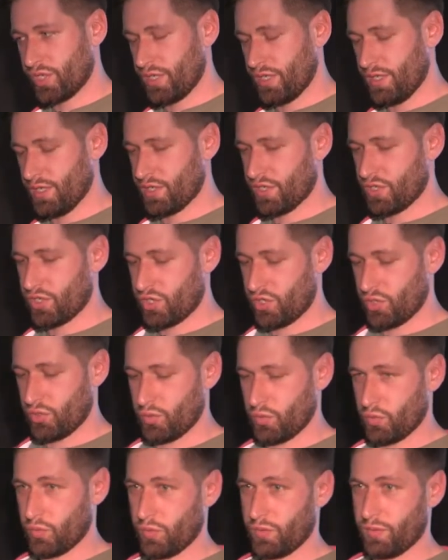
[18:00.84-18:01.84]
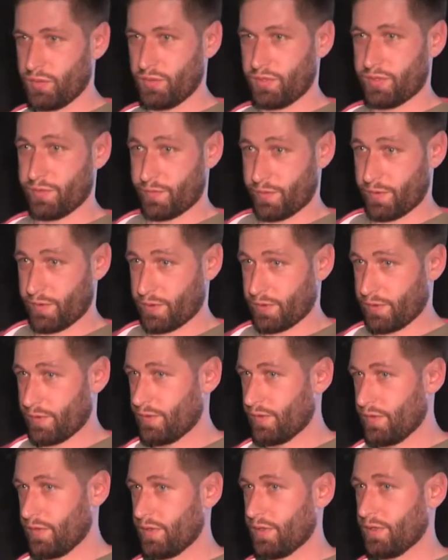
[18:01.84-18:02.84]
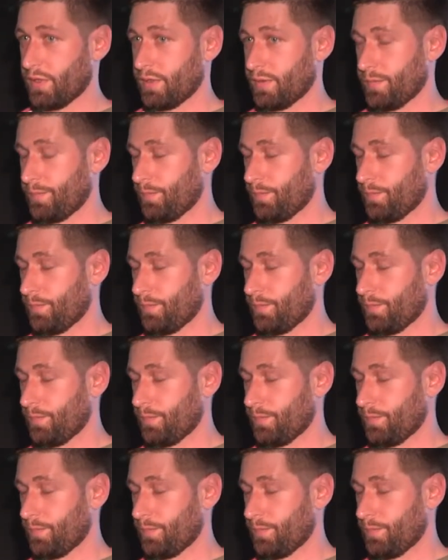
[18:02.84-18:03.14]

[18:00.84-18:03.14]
is to defer the